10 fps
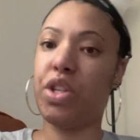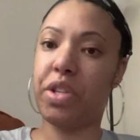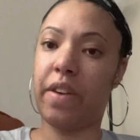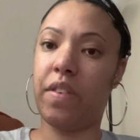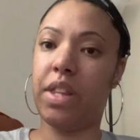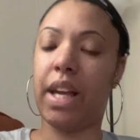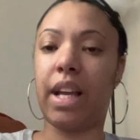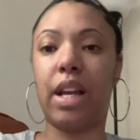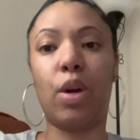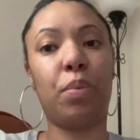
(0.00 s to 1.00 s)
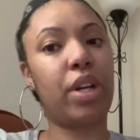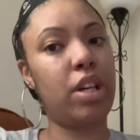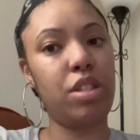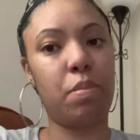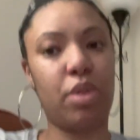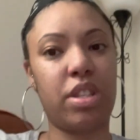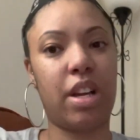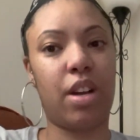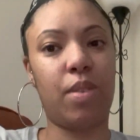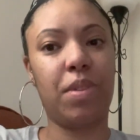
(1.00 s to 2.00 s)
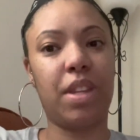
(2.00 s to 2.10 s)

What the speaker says: driver that can help your customers out.